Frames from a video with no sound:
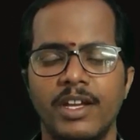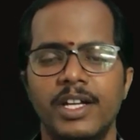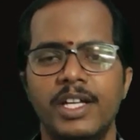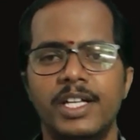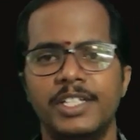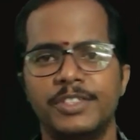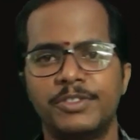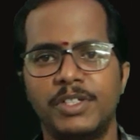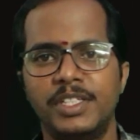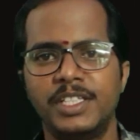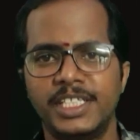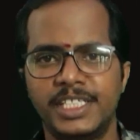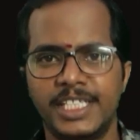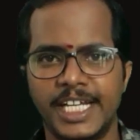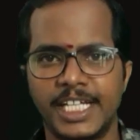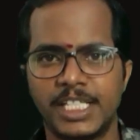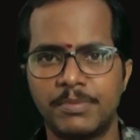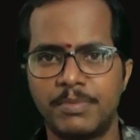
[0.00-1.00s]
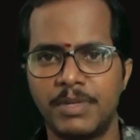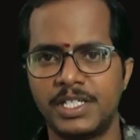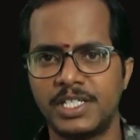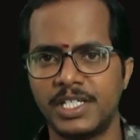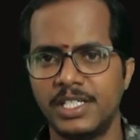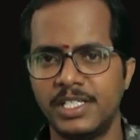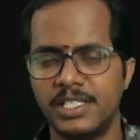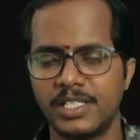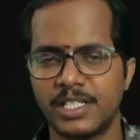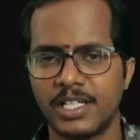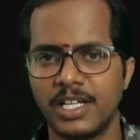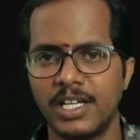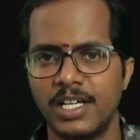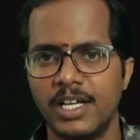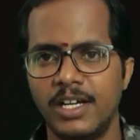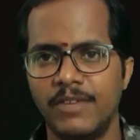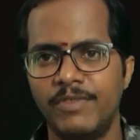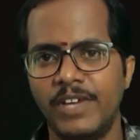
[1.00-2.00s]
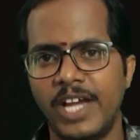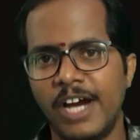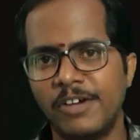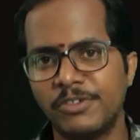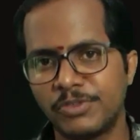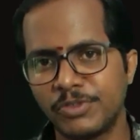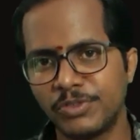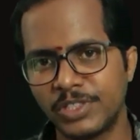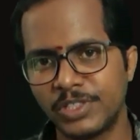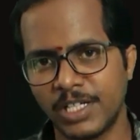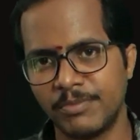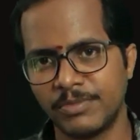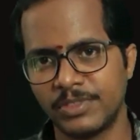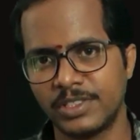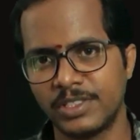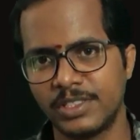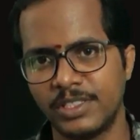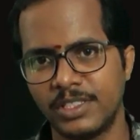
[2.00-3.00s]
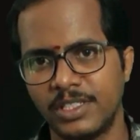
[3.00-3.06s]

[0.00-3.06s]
So in this expression we have two terms.